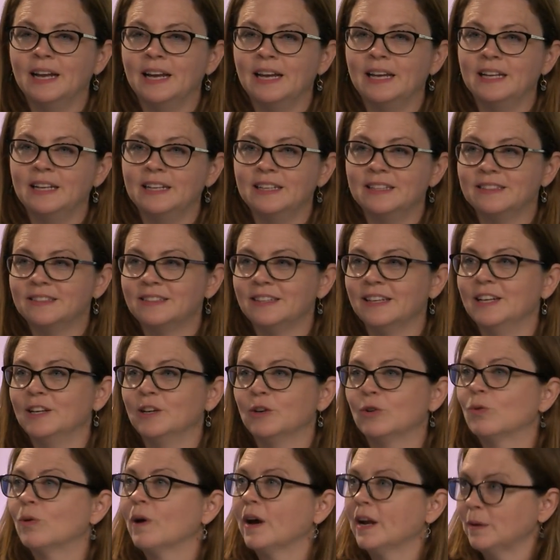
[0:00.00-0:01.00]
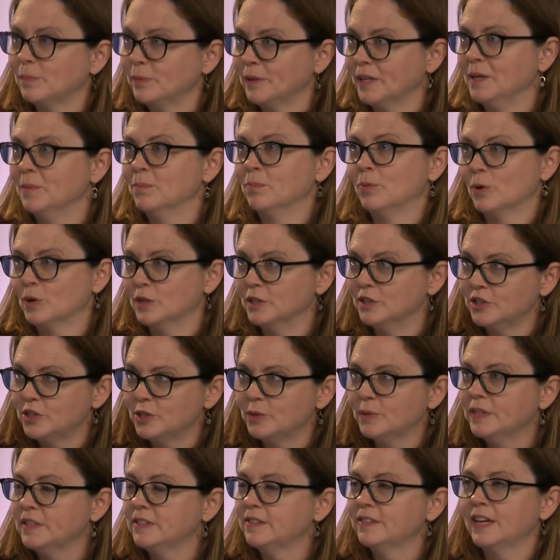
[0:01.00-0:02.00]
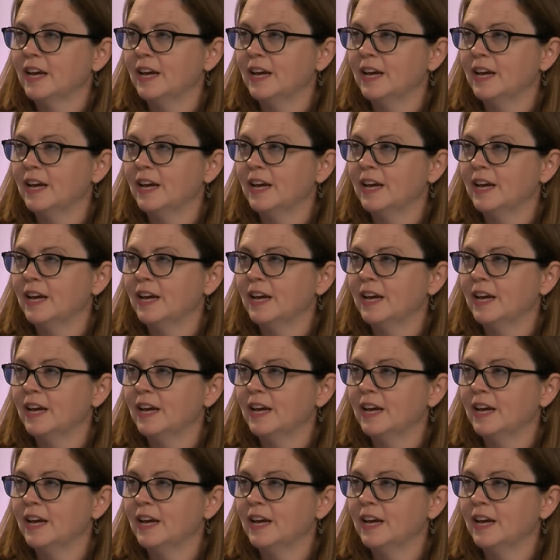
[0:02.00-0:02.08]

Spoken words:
it is incredibly important to us,